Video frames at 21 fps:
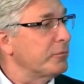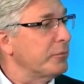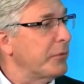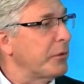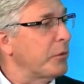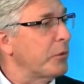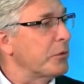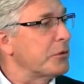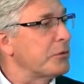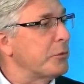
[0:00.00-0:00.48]

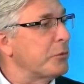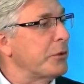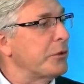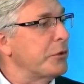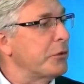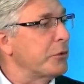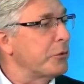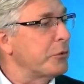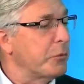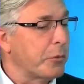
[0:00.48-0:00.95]
because we
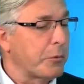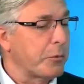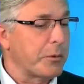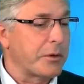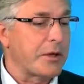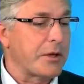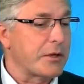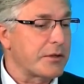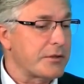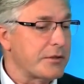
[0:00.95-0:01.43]
took what
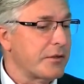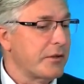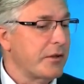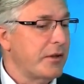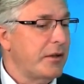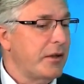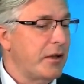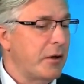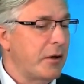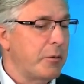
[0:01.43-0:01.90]
we got
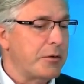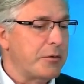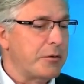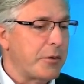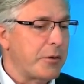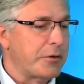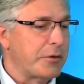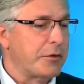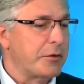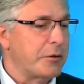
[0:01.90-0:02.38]
and we
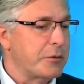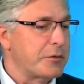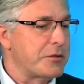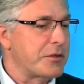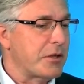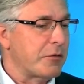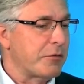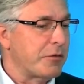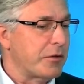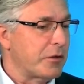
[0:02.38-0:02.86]
tried to do
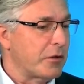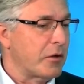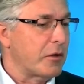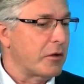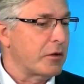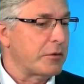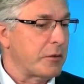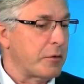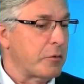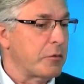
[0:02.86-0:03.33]
something
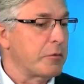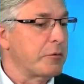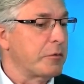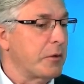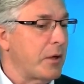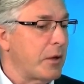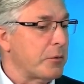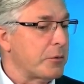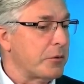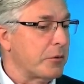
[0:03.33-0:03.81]
out
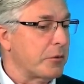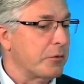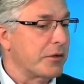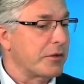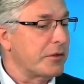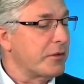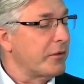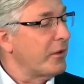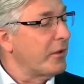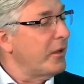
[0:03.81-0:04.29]
of
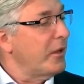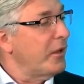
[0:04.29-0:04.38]
it.